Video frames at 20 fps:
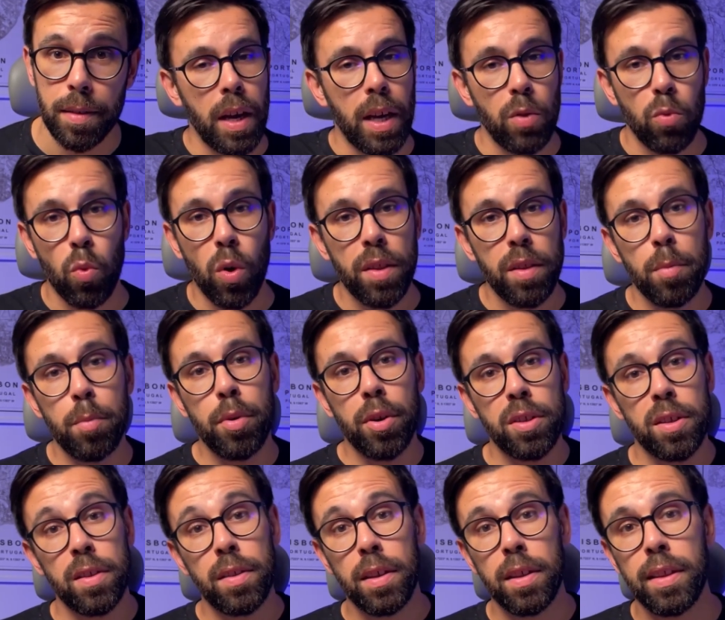And one
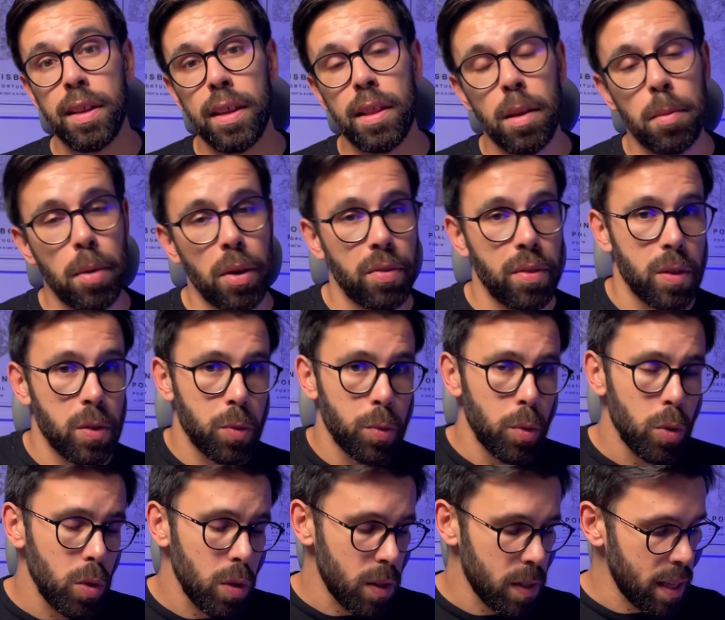important detail about this
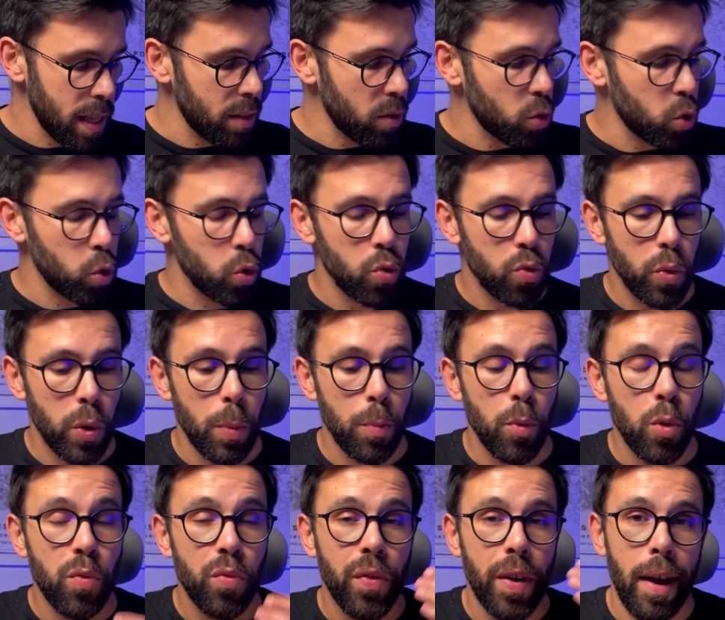rule is that you should
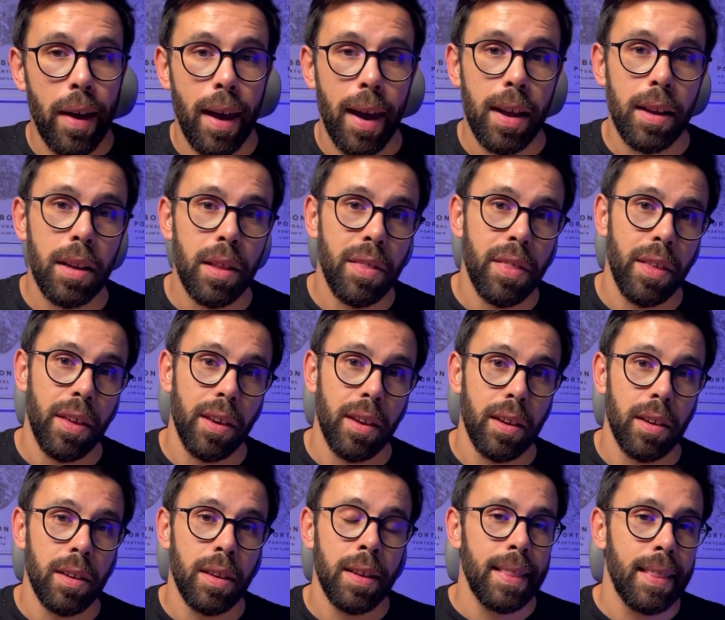remove
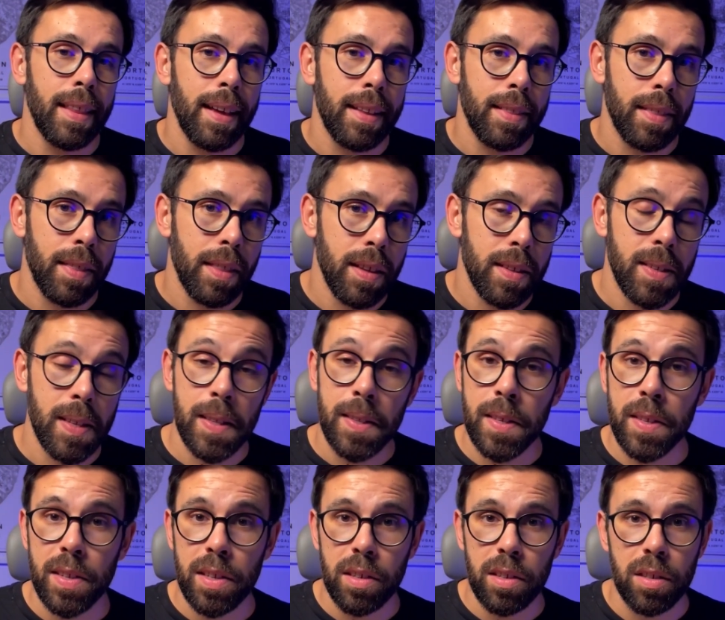anything that doesn't
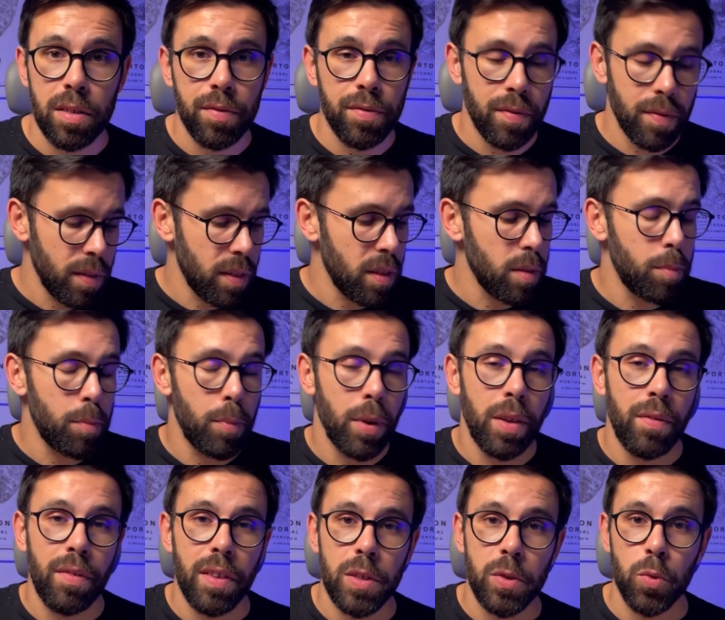serve the
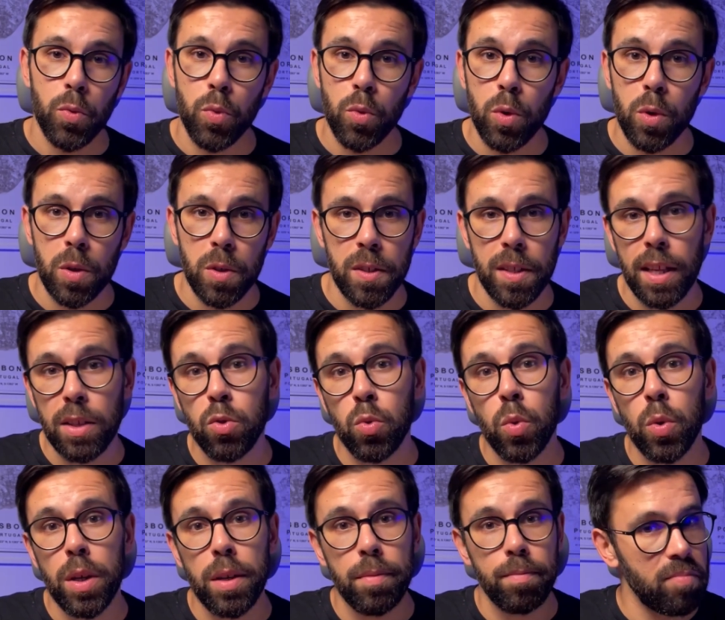previous rules that
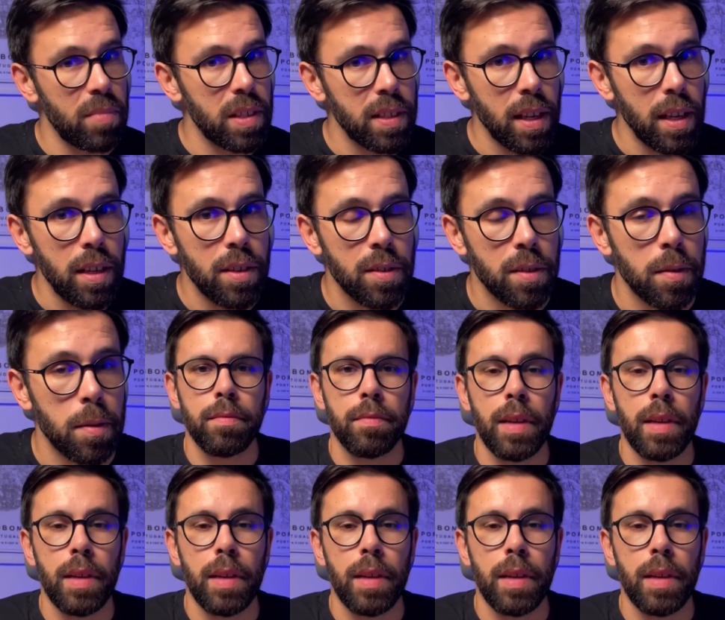we discussed.